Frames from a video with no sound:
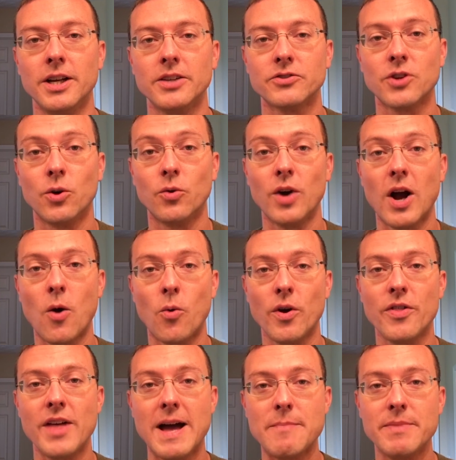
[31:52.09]
So
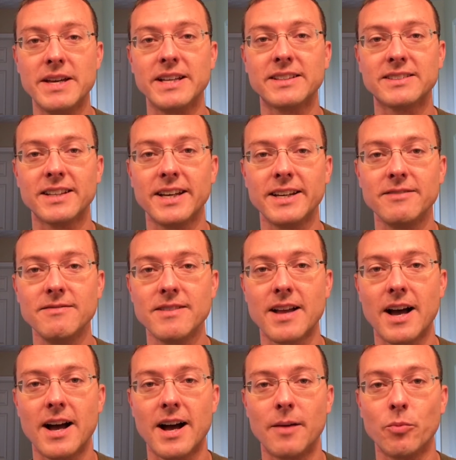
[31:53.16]
with that being said,
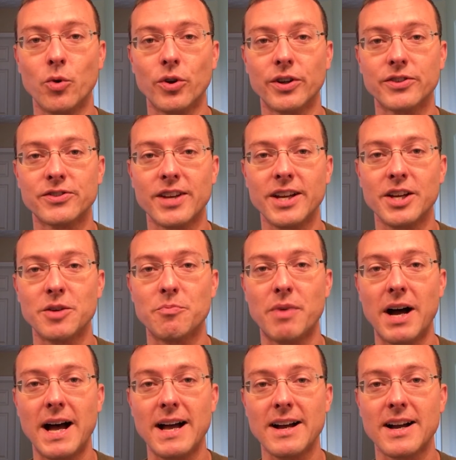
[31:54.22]
I'm going to say goodbye.